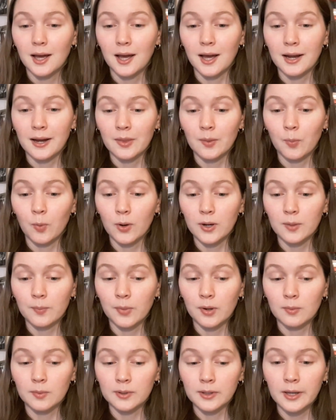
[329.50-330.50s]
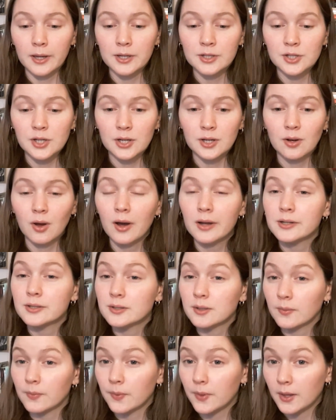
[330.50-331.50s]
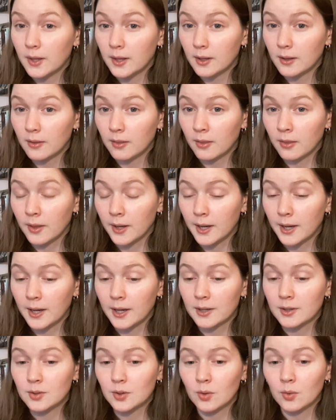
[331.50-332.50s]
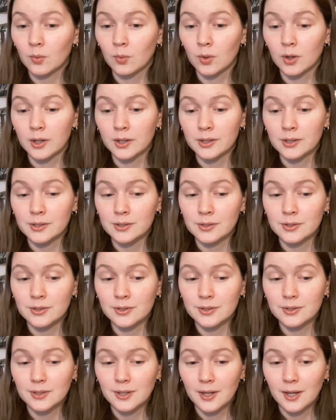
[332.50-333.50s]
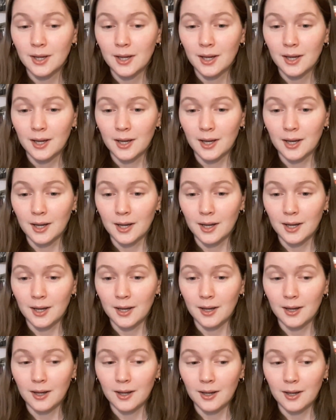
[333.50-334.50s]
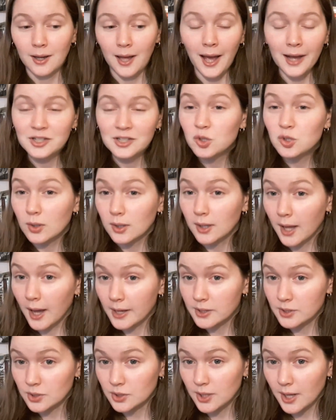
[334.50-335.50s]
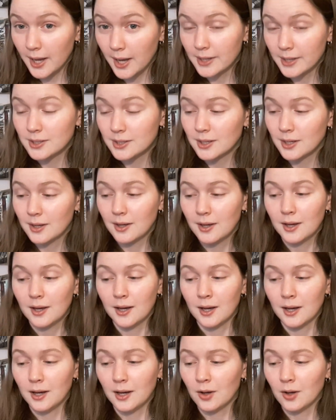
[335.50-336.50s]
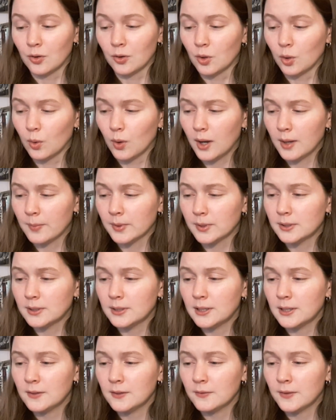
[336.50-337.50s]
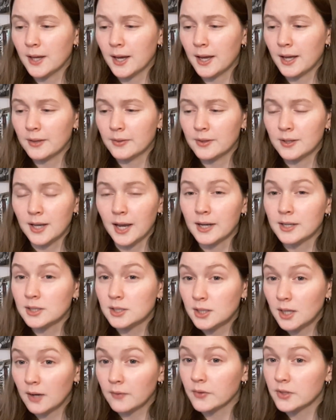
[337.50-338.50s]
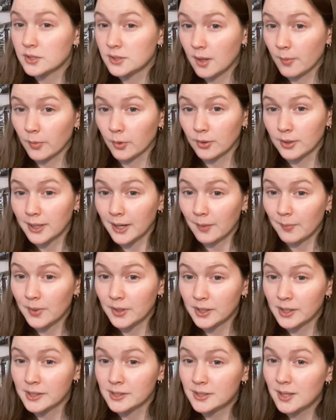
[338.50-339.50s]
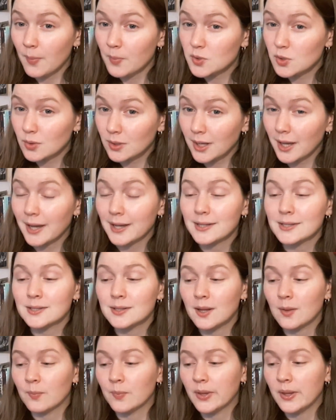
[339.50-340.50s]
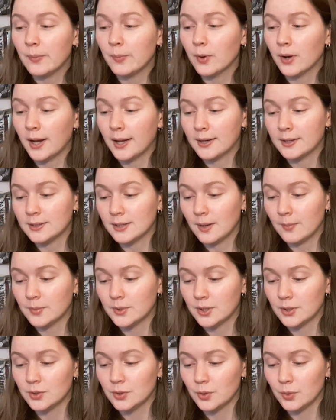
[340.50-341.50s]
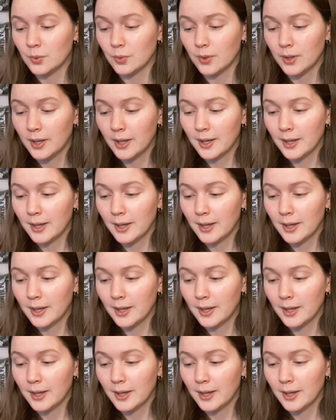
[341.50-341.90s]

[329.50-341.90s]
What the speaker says: and at the point of publication, not something that was actualized yet. Although I believe that the idea of the submarine had been conceptualized and people had attempted to